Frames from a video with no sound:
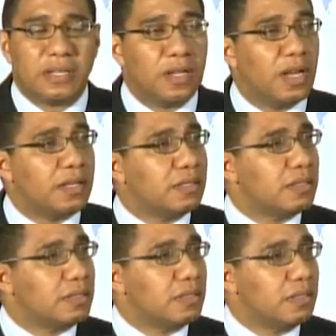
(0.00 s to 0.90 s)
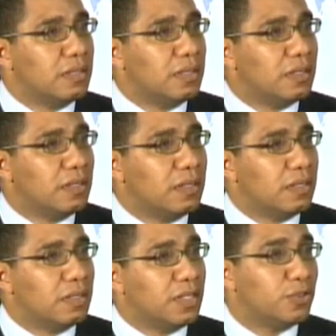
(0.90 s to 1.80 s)
not
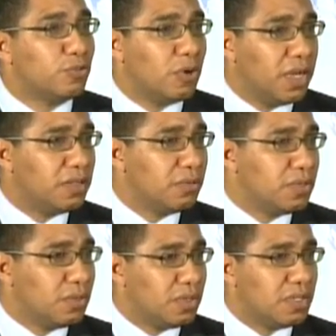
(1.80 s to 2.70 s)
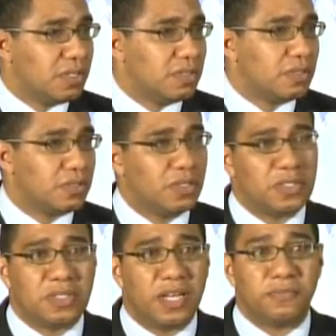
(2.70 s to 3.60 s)
destroying the resources
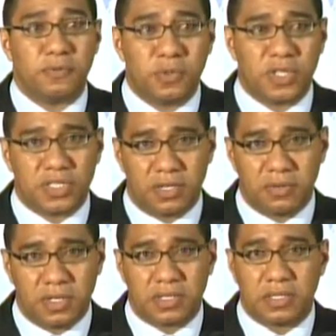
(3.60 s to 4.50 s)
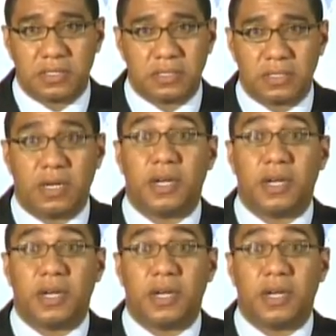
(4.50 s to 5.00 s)
such that future generations